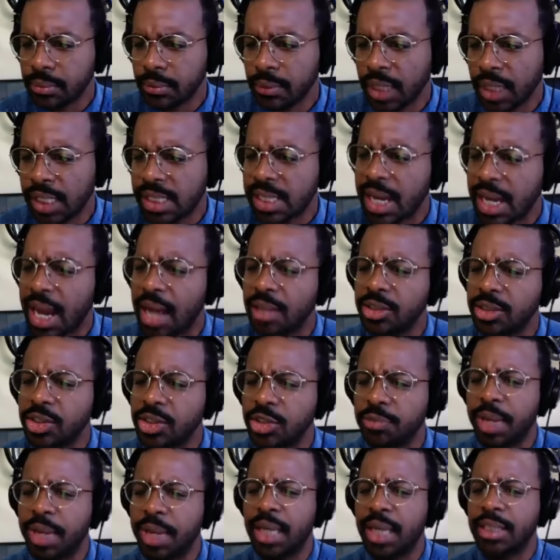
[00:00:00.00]
so how do you
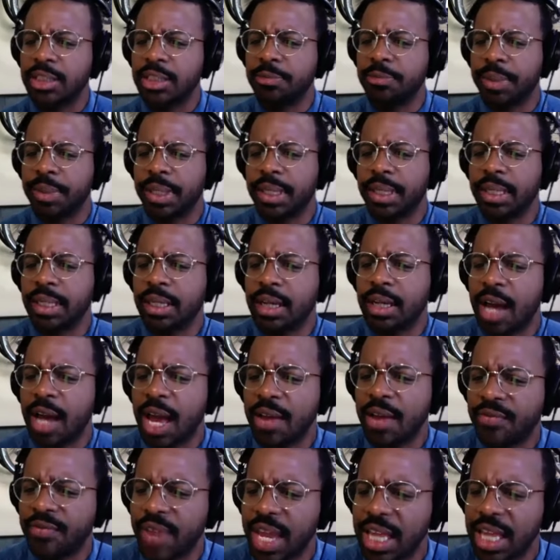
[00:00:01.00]
balance being
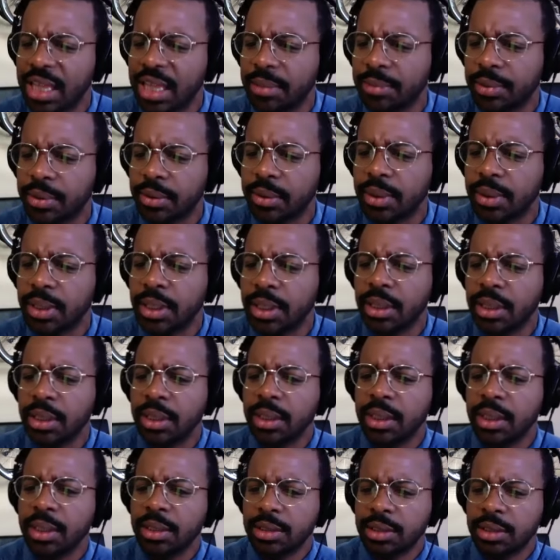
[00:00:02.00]
available
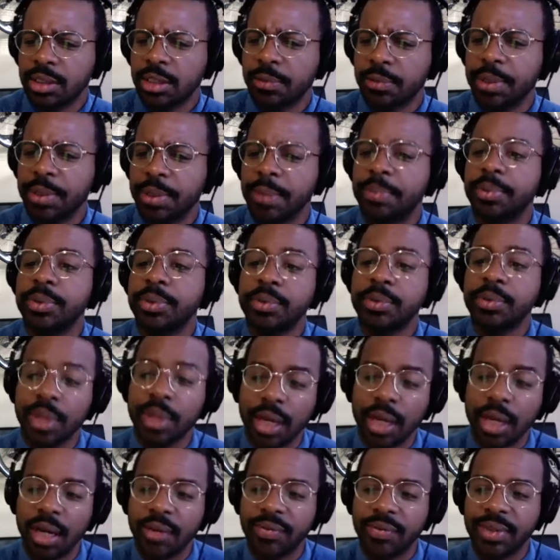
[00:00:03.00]
to the people you
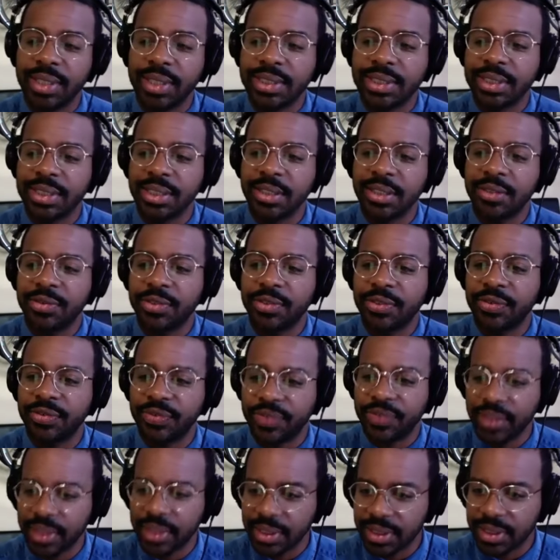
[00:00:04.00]
love and still
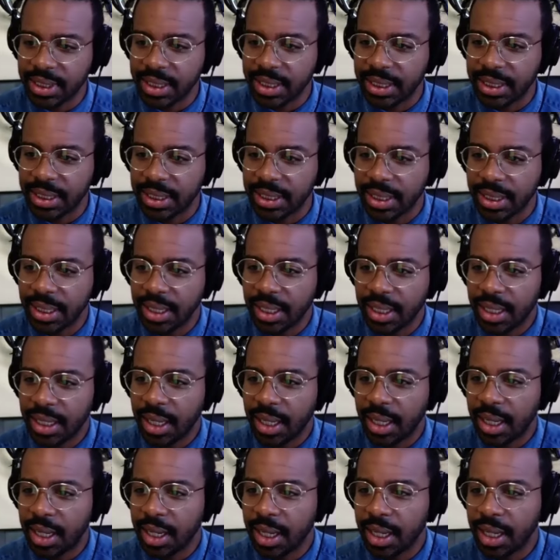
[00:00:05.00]
fulfilling
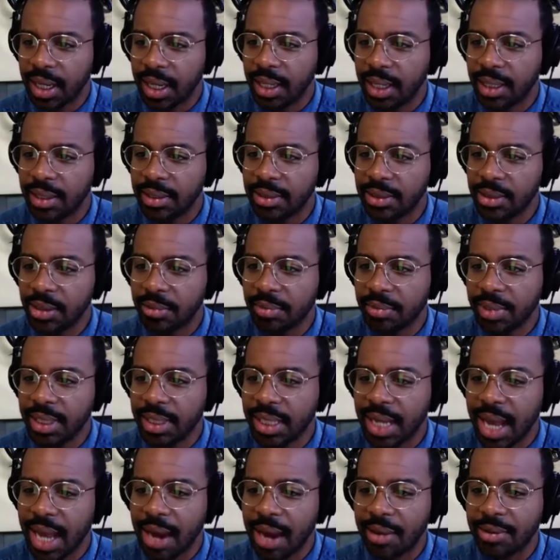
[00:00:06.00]
uh, your
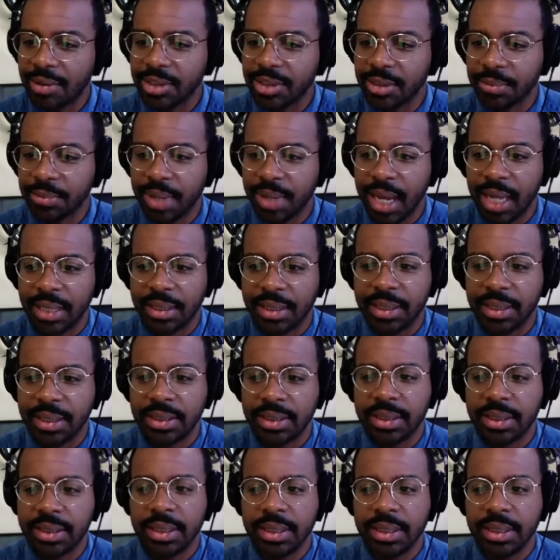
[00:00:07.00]
many hours of practice?